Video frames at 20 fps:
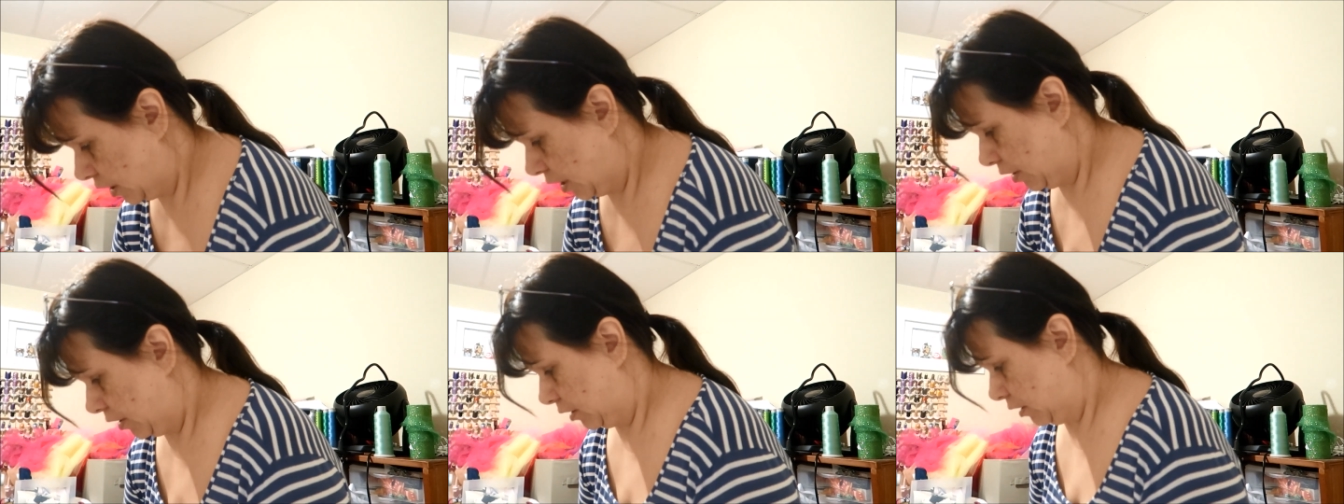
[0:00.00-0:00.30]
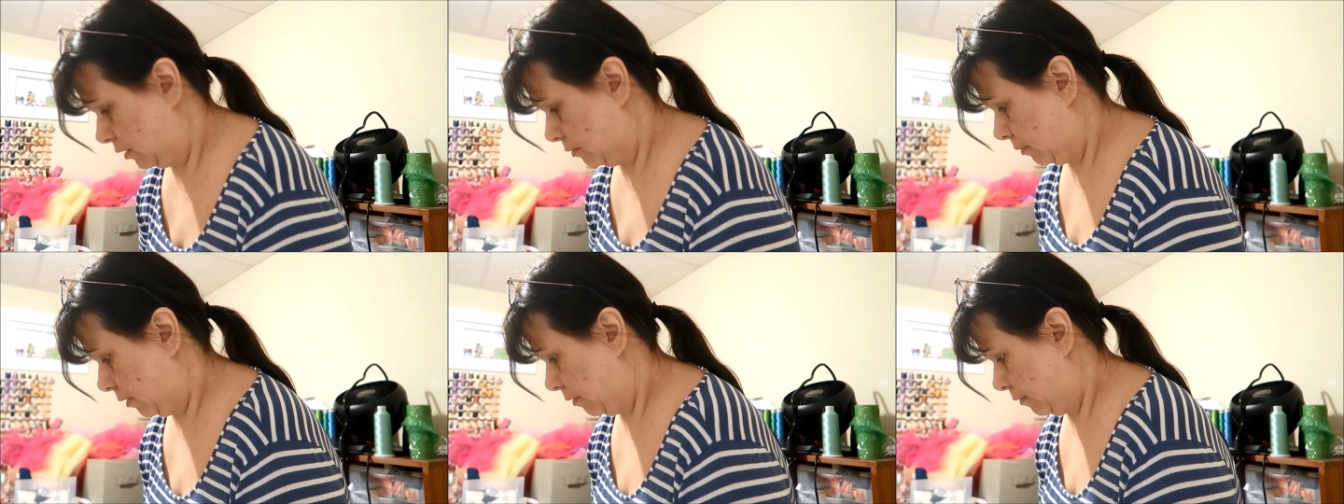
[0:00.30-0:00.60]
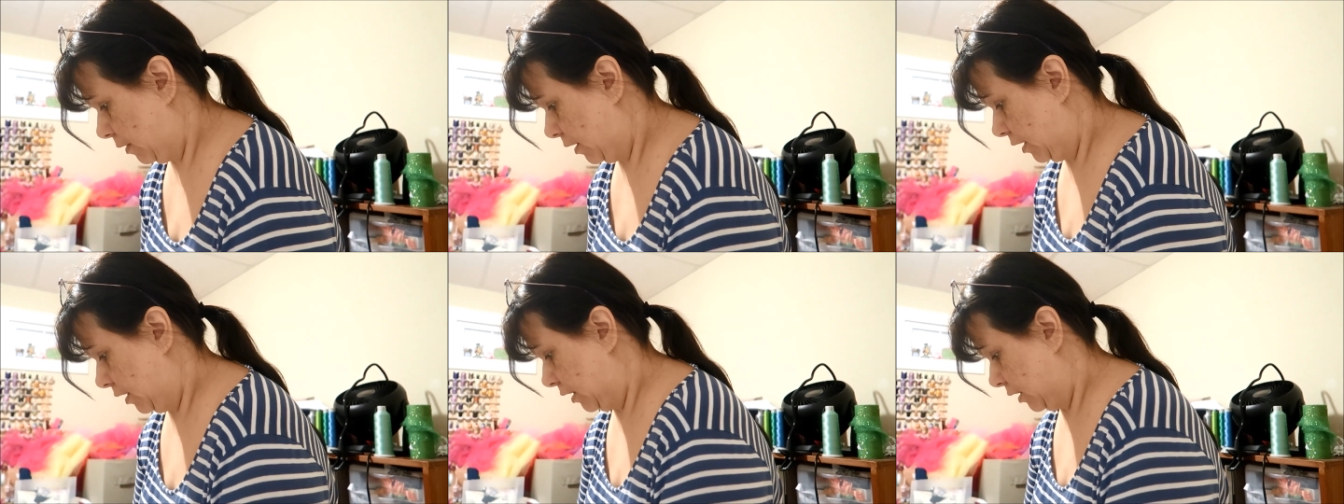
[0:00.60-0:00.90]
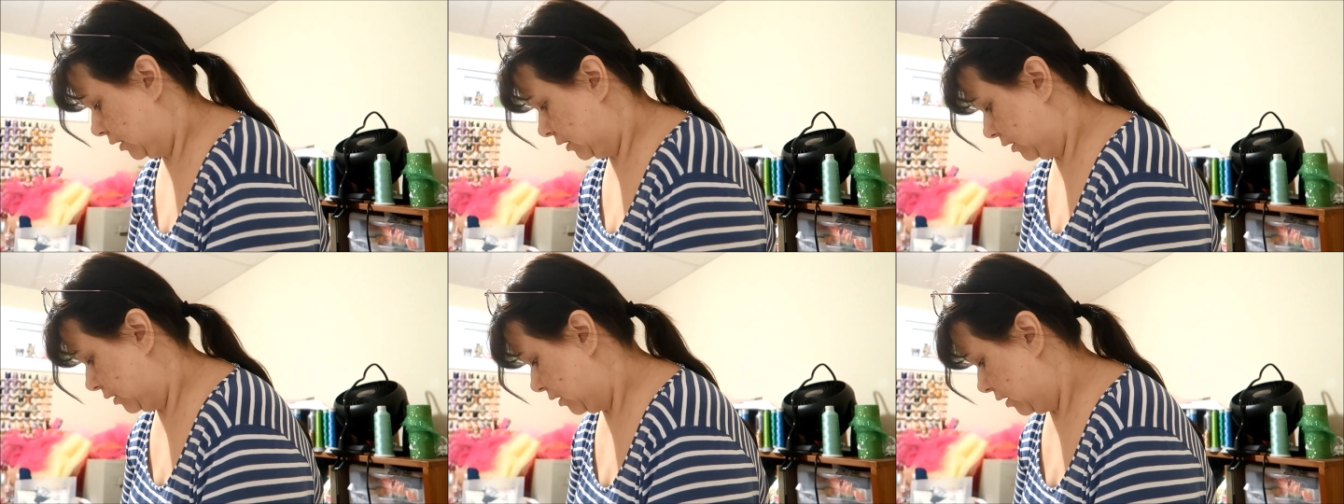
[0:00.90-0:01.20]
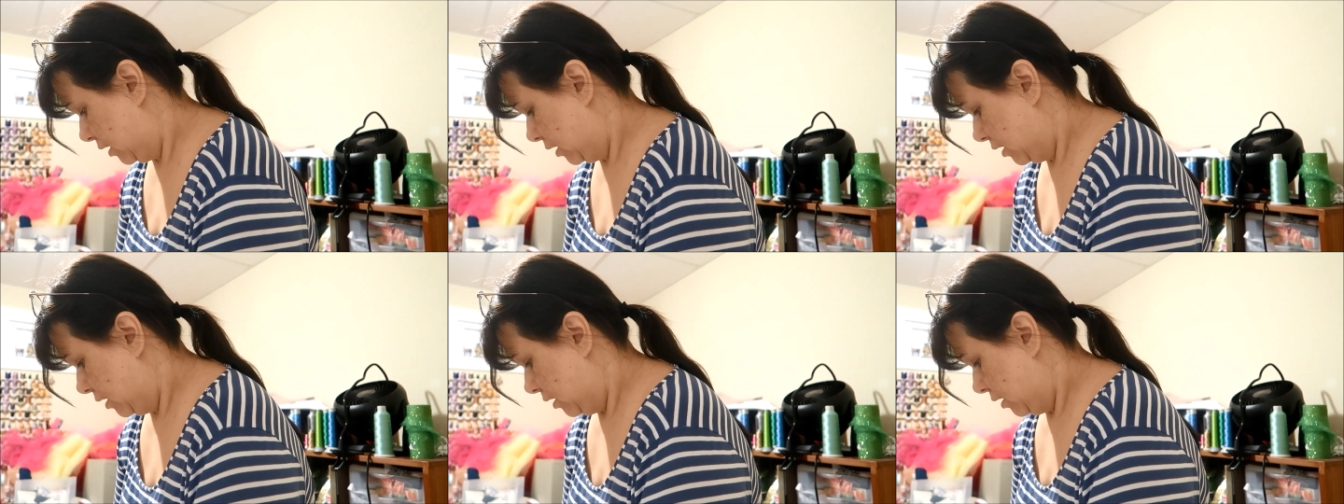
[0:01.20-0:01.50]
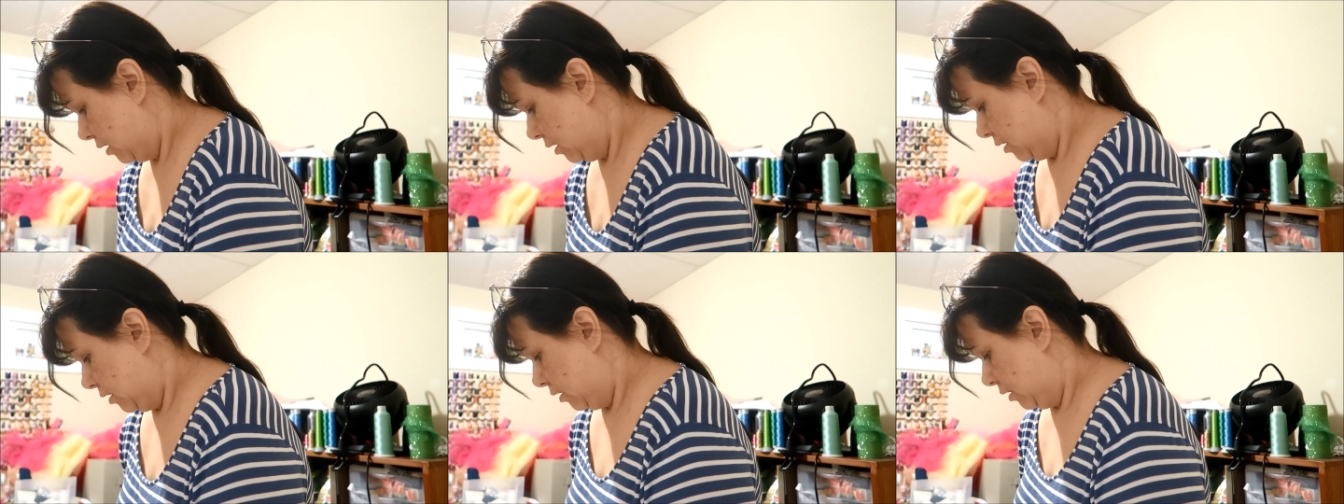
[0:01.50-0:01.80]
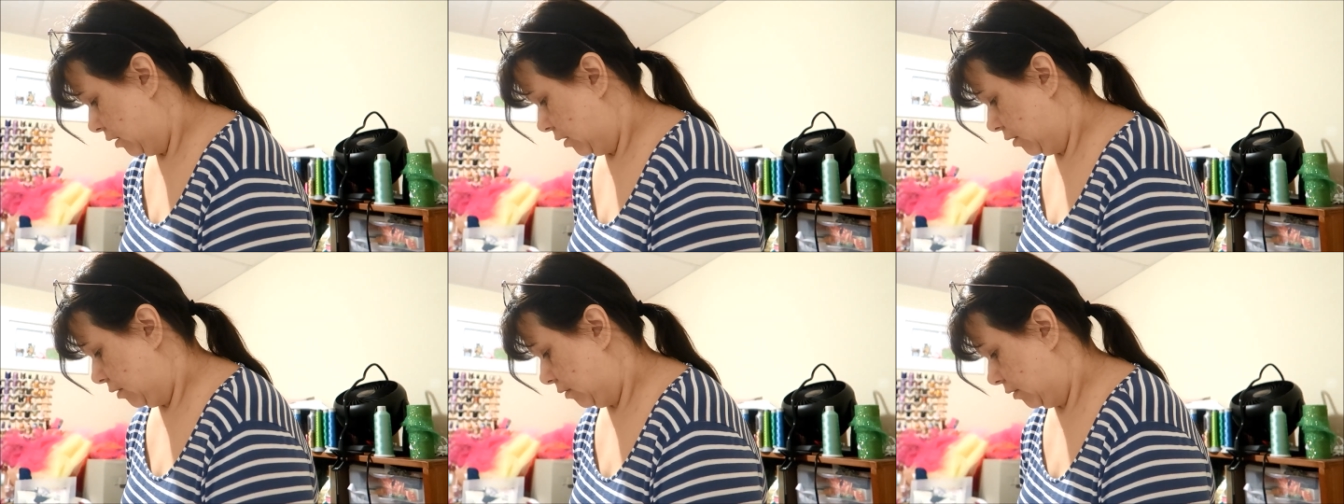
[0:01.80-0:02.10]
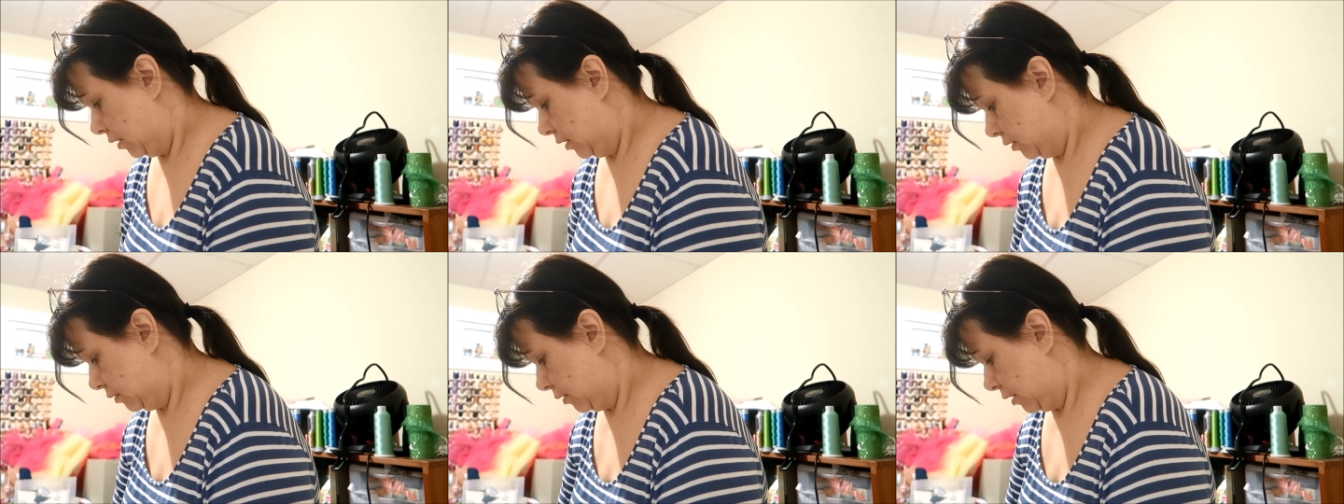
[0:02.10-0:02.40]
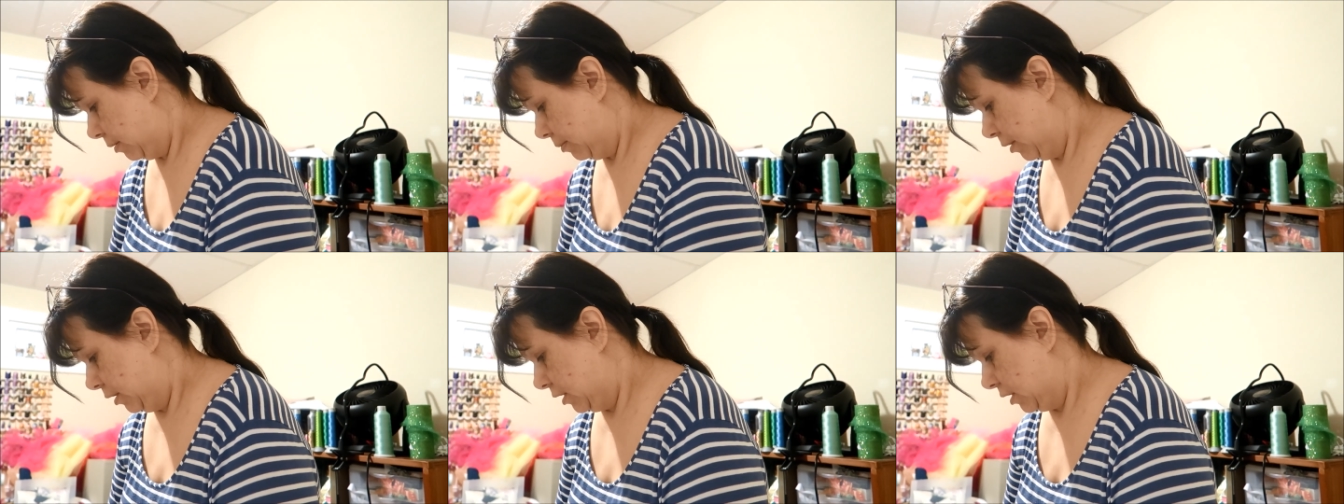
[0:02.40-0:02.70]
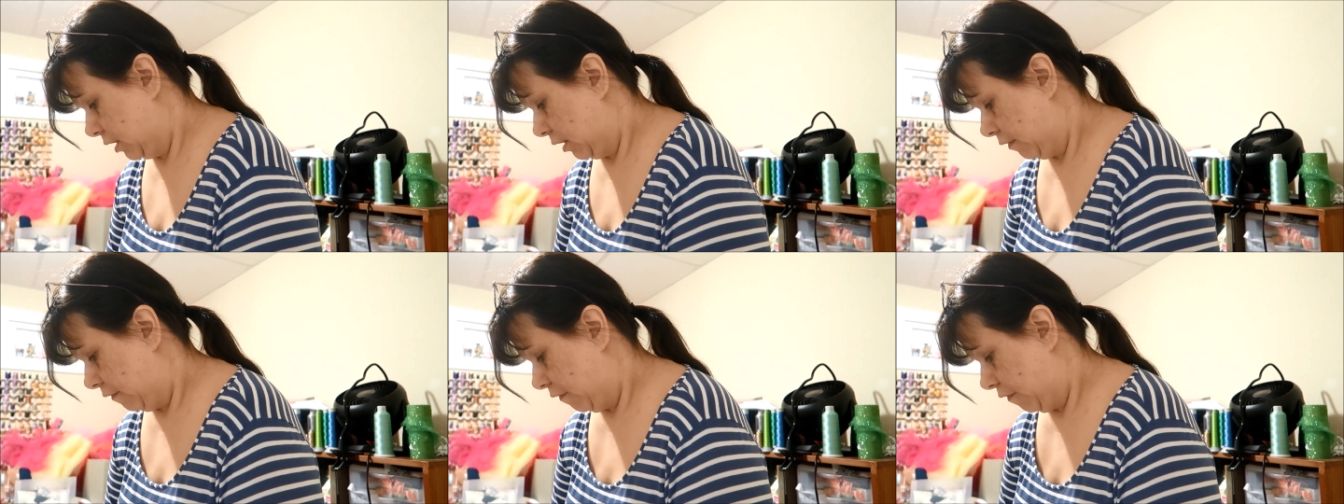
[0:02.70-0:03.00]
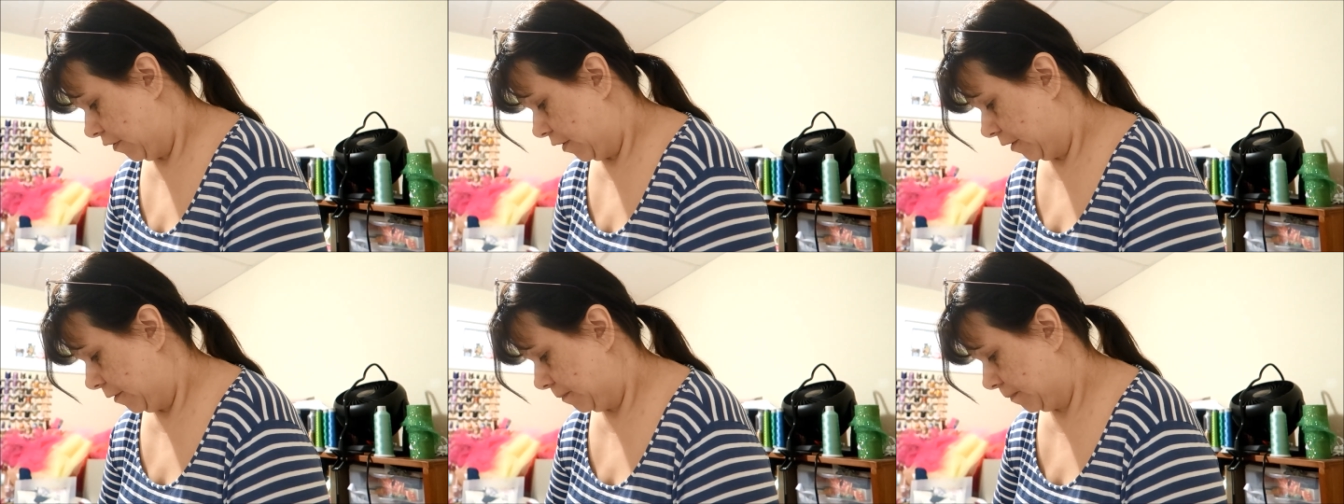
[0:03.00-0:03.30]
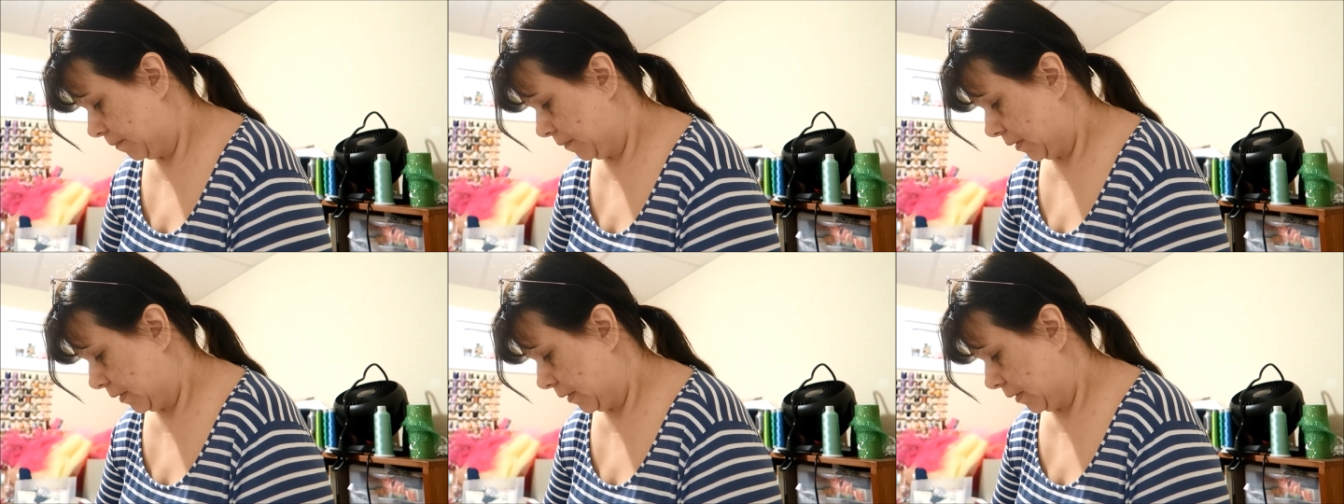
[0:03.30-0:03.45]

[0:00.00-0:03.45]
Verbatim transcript: chair ain't in my way because, you know, that's what I'm using it for.